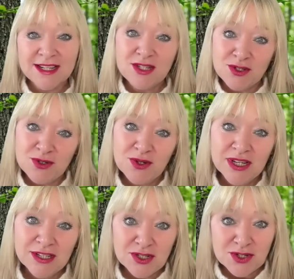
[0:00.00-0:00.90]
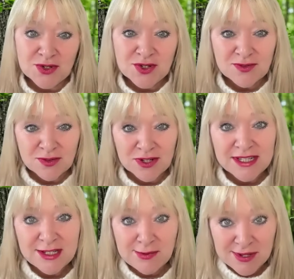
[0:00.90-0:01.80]
as you choose for
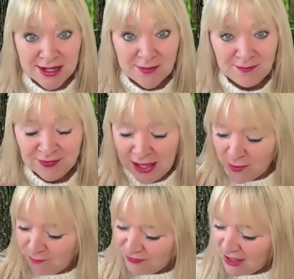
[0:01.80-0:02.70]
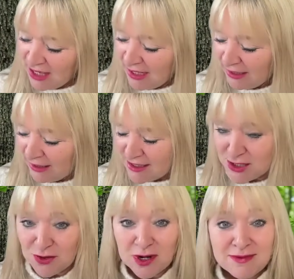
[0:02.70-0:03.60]
it to be. Now,
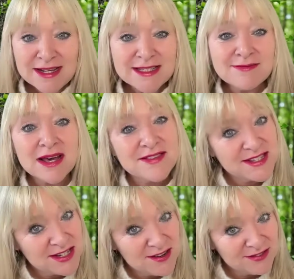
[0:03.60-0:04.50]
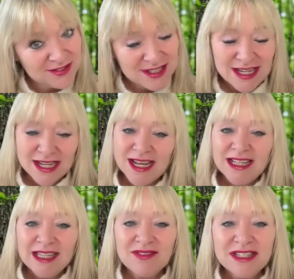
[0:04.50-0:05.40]
let's talk about some other stuff.
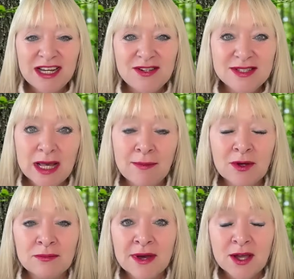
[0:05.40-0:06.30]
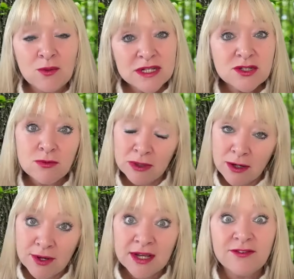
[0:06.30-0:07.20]
Let me tell you who's coming on my
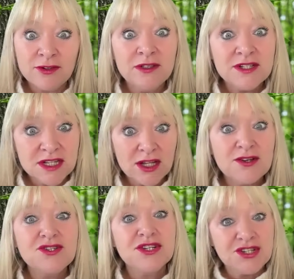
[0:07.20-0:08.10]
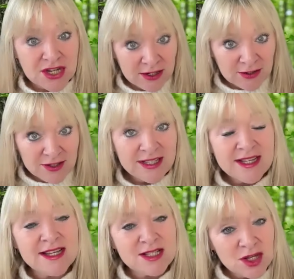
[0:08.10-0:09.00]
whistleblowing full disclosure channel. And
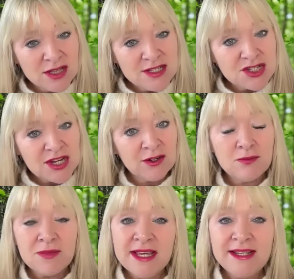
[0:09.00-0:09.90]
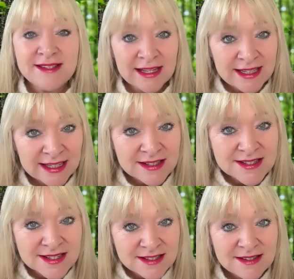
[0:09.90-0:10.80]
yes, on this channel, me, Dani
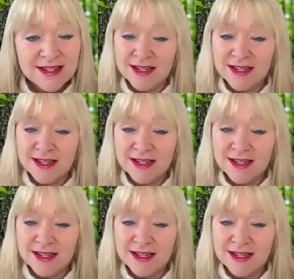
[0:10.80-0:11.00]
Henderson,